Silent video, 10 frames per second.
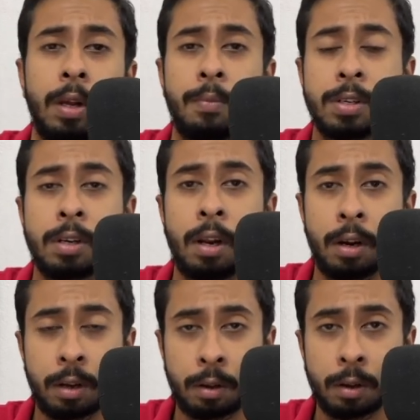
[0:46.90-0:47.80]
machine
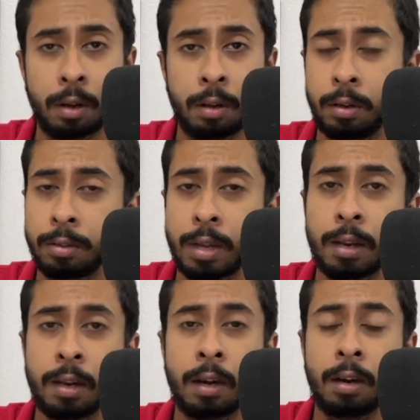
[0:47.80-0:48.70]
learning, in
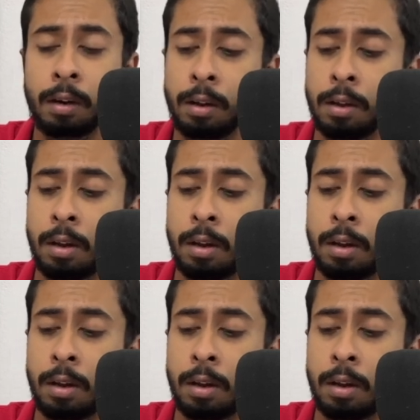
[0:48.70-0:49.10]
scikit-learn,